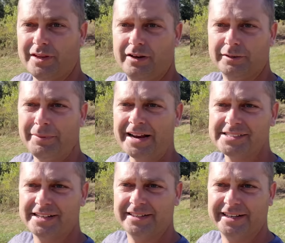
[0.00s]
on the
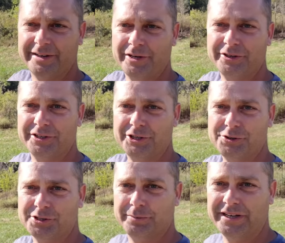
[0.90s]
backside of the dam here, there
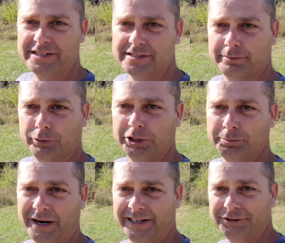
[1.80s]
used to be some
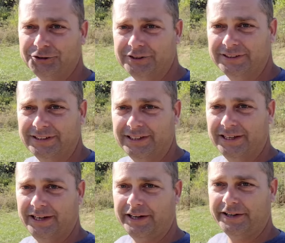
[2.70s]
brush piles.
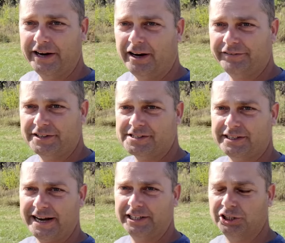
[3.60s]
Uh, they
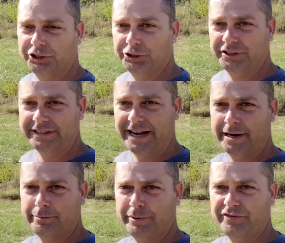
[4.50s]
obviously had cleared the
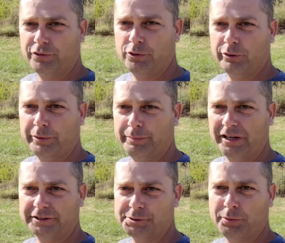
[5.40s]
dam before we
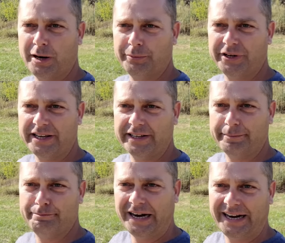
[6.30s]
bought this property, and
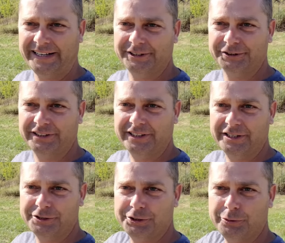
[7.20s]
they piled
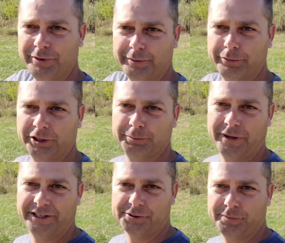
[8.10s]
two big brush
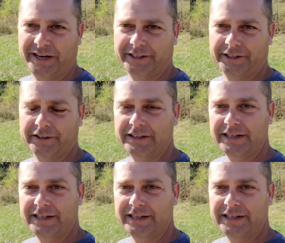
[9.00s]
piles back here.